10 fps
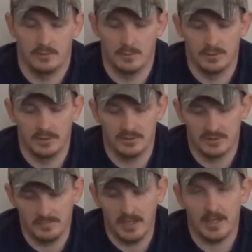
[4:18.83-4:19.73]
You want to
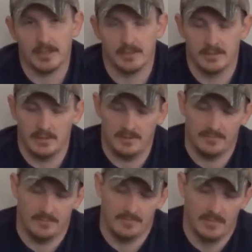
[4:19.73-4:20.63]
use the back of the knife.
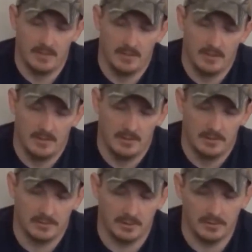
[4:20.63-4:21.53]

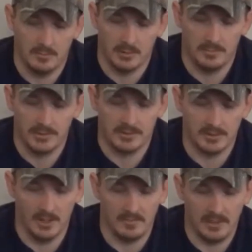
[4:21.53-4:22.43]
So you want to put your
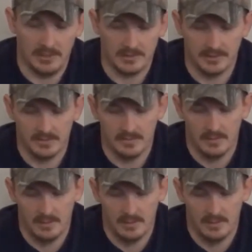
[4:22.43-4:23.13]
thumb against it,